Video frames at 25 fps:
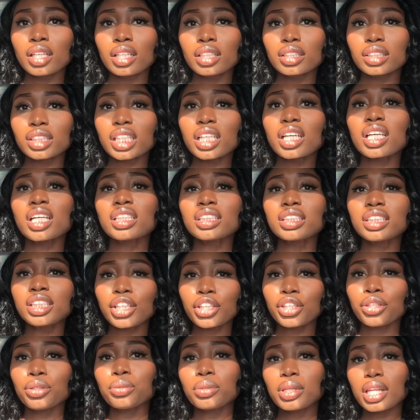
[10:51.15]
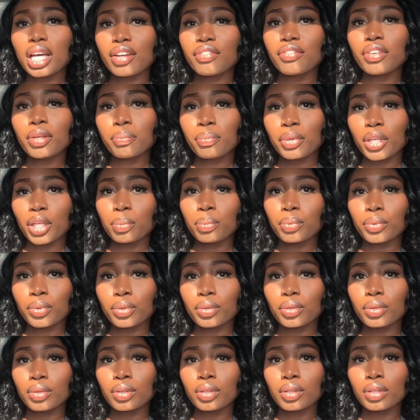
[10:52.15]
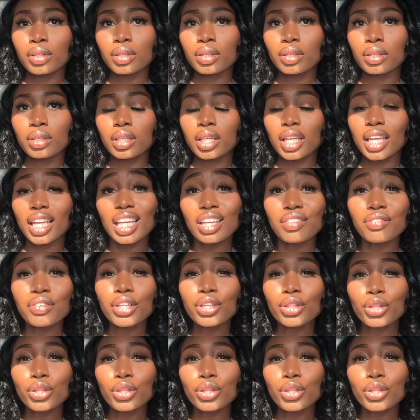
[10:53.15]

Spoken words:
to continue loving people, even